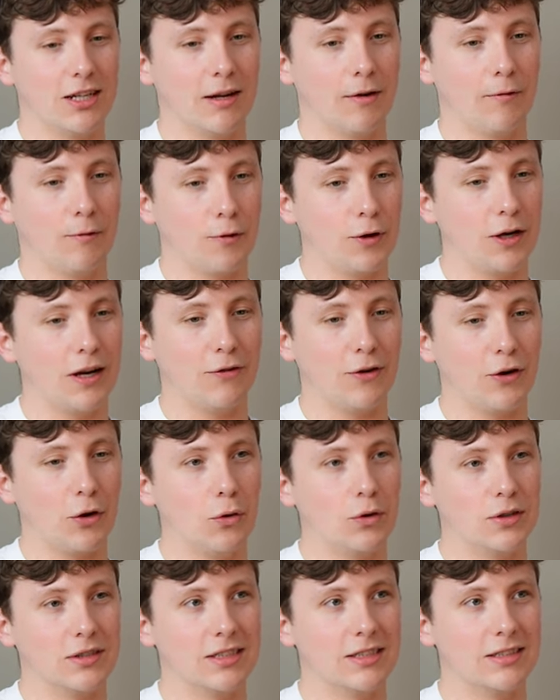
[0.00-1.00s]
I did 3 different
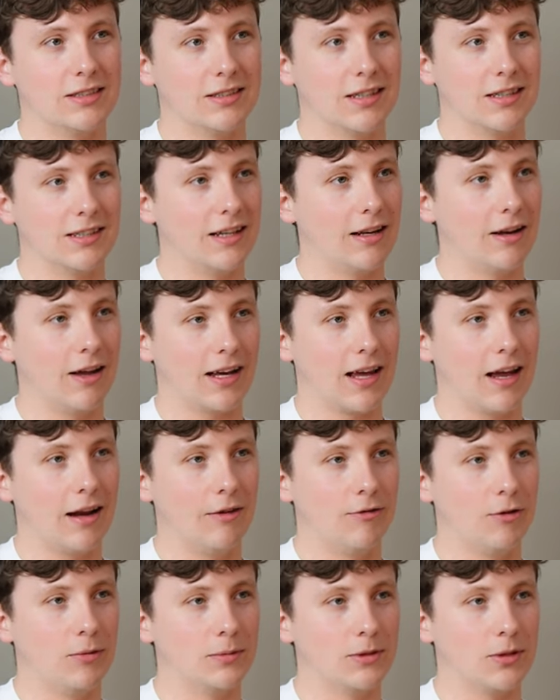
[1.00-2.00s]
courses. I didn't like any
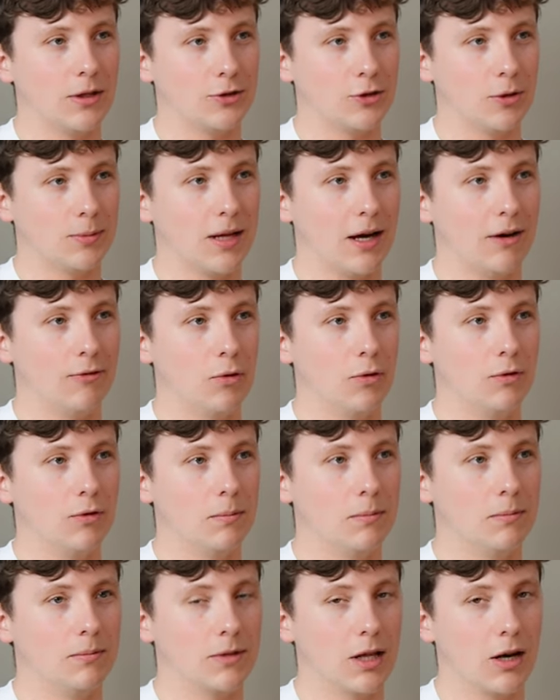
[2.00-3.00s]
of them, so I dropped out of all of
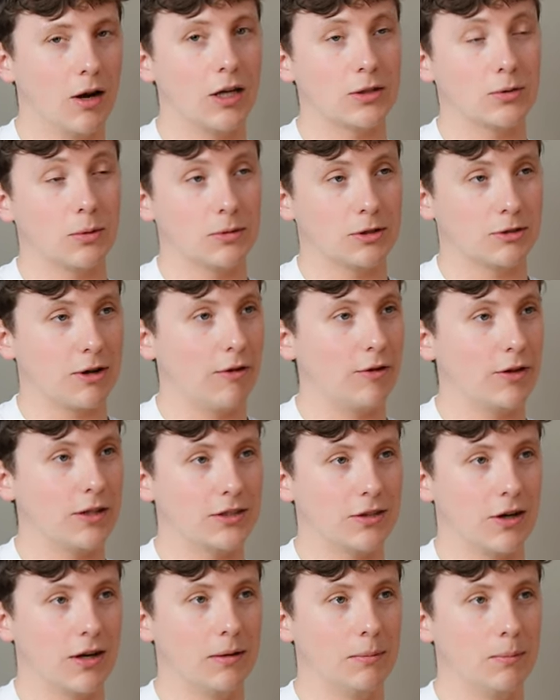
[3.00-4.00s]
them. The last one was graphic
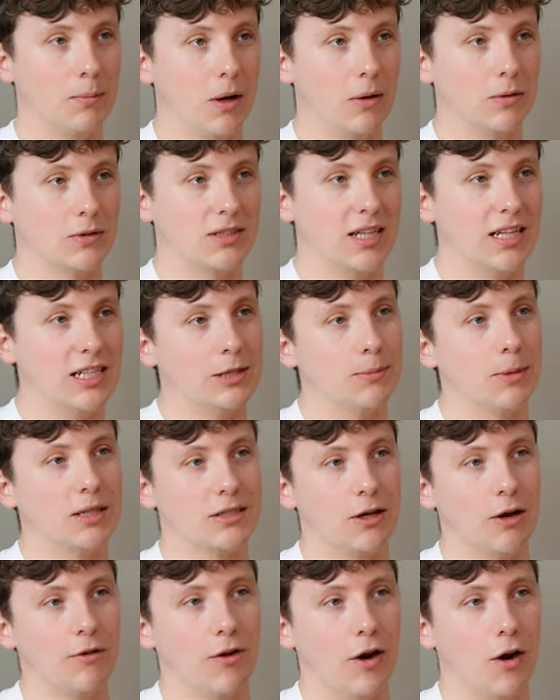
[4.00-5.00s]
design, but I was teaching
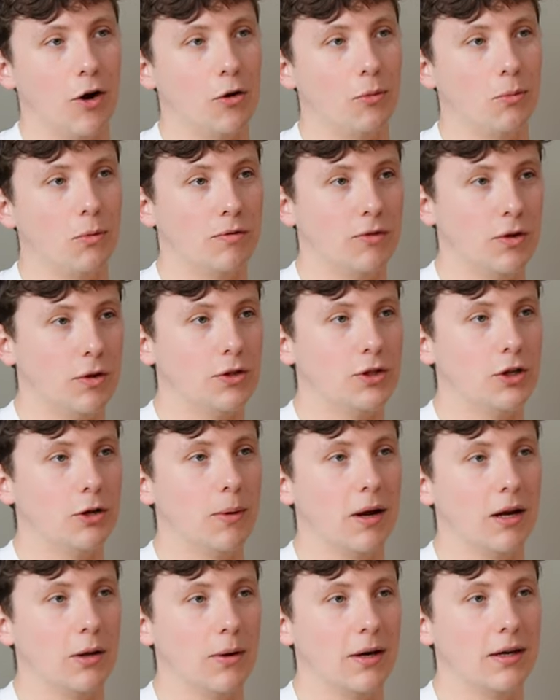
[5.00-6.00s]
myself at home with
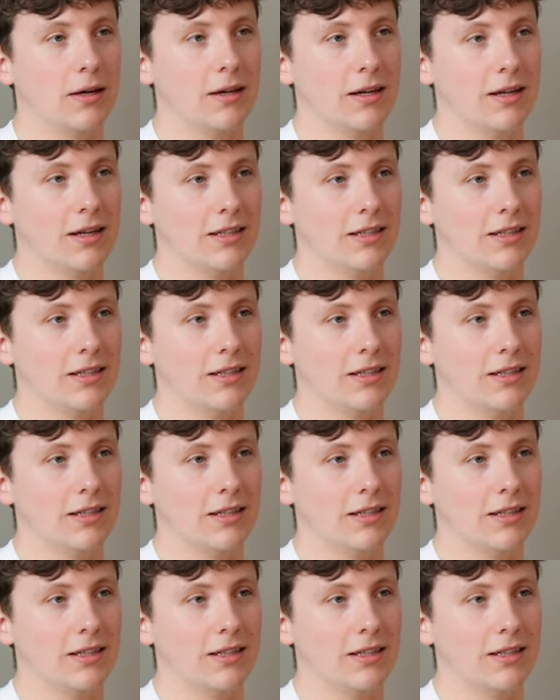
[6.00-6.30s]
YouTube anyway.